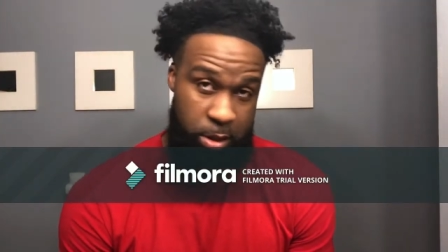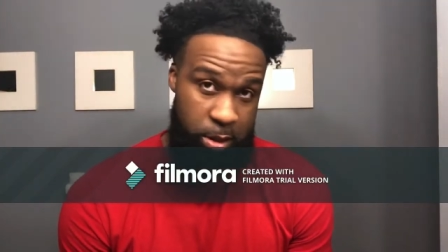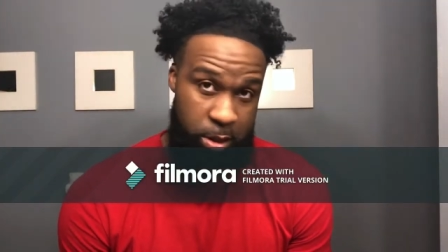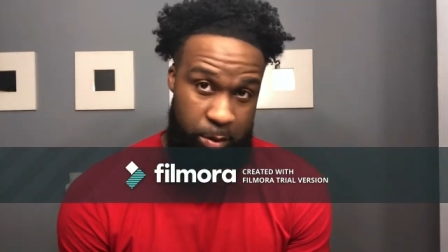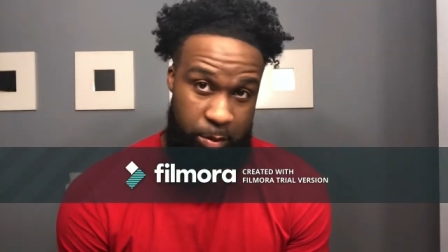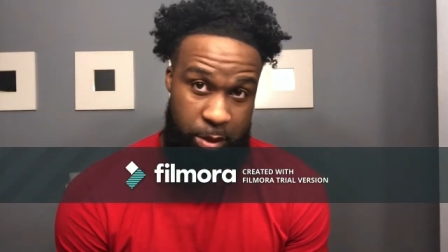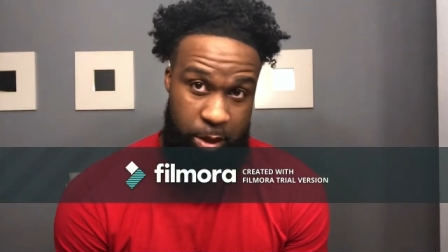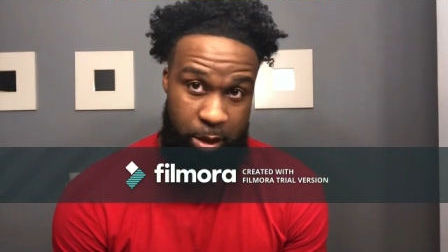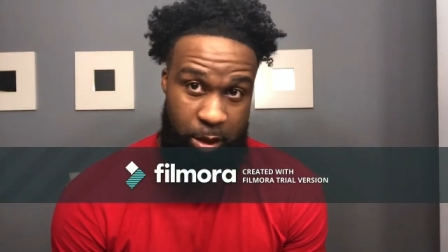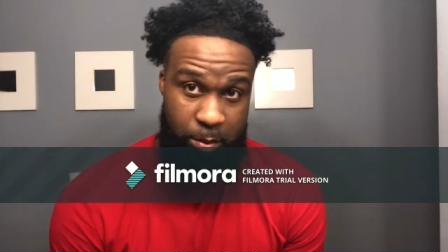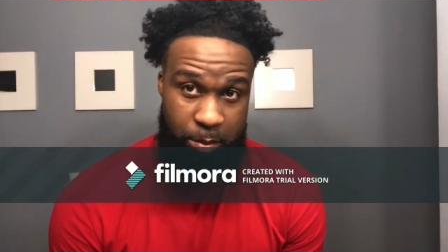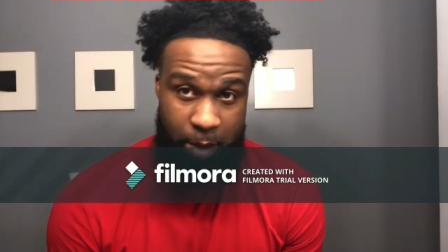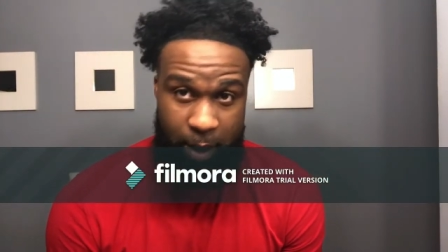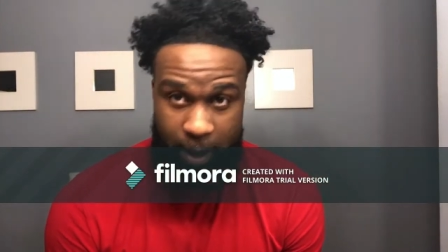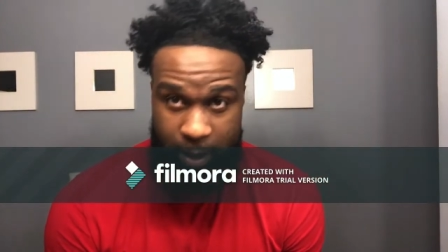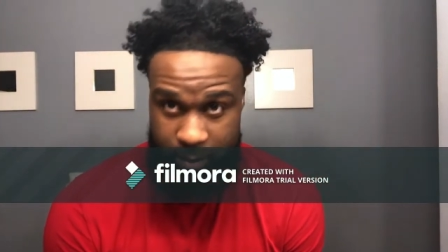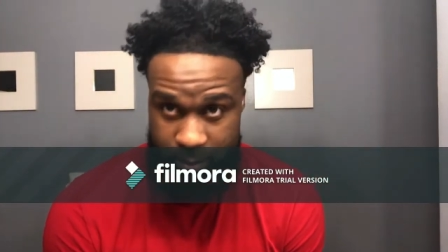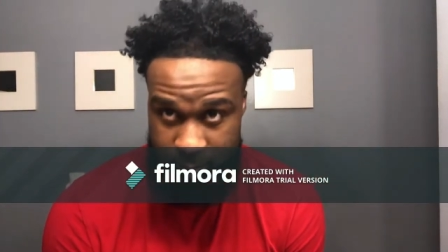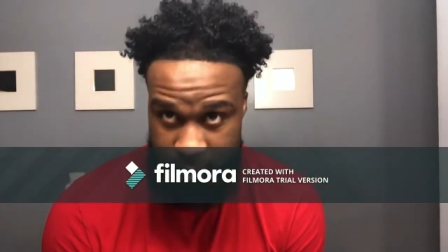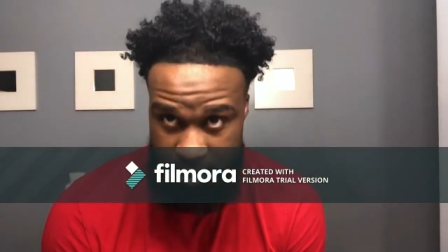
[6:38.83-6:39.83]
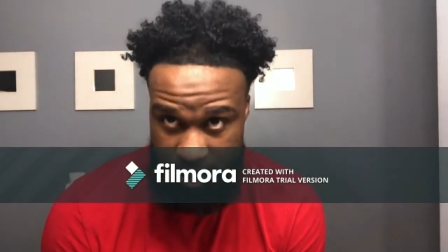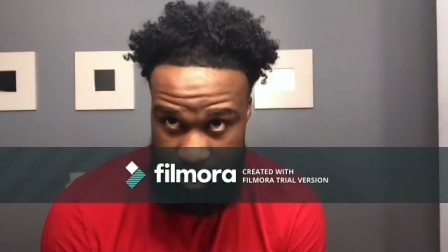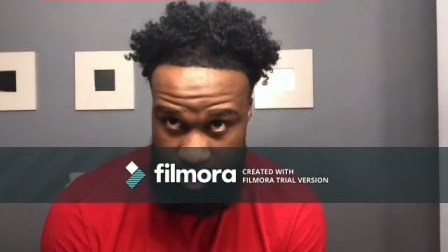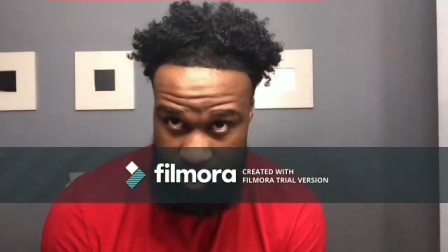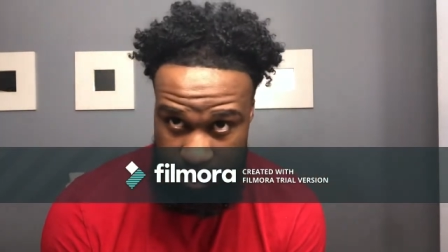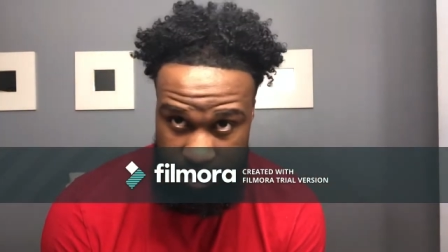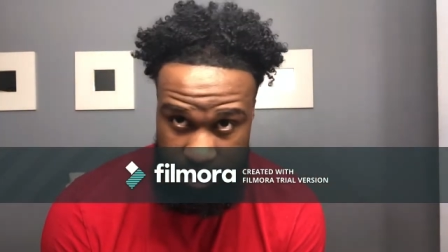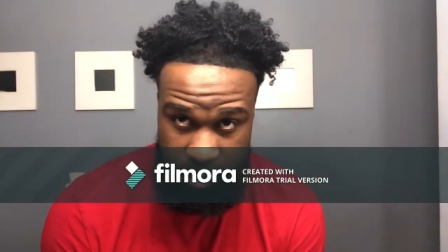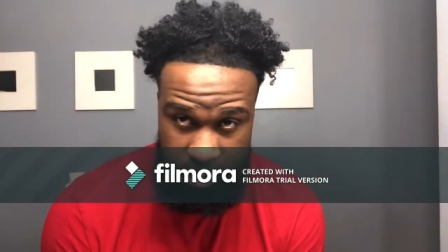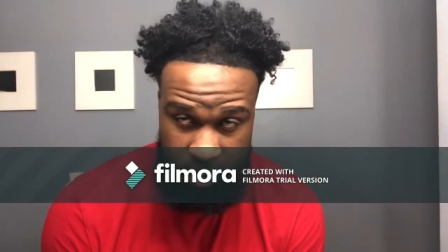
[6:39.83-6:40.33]
hit me up. I am
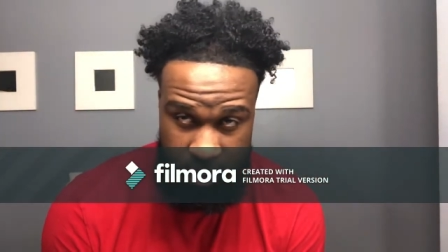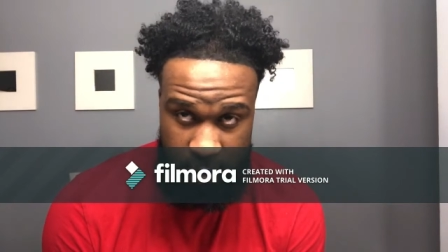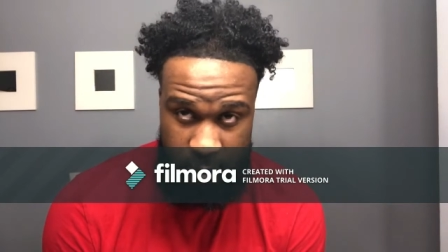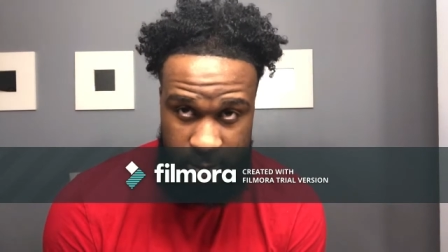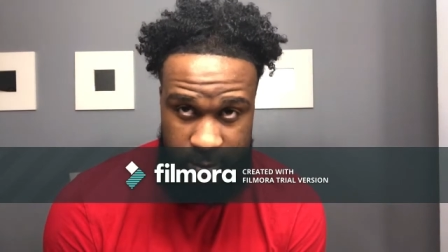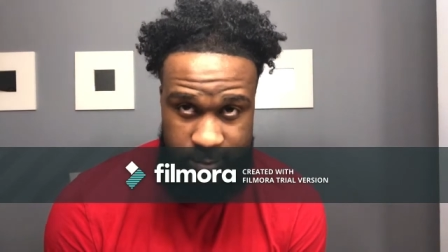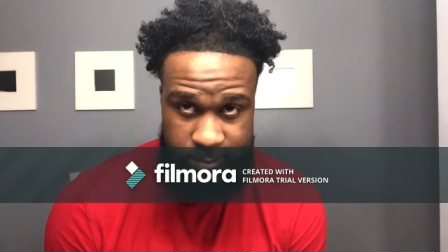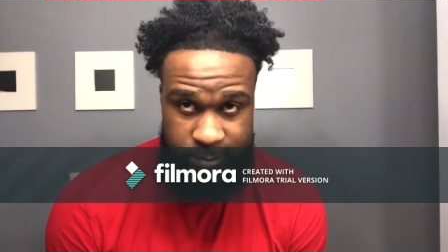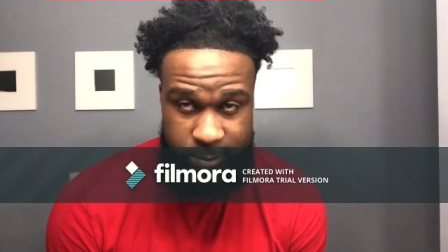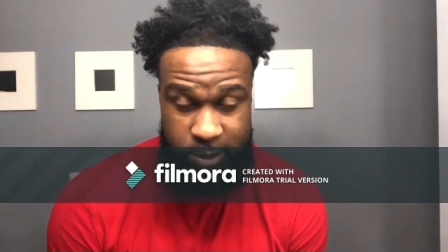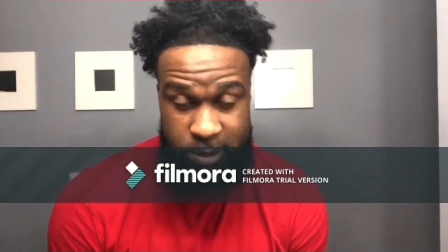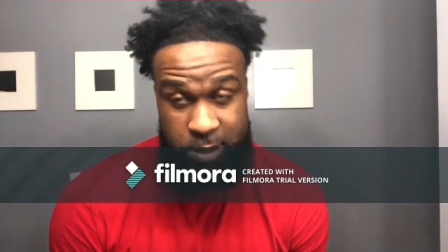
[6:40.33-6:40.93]
down.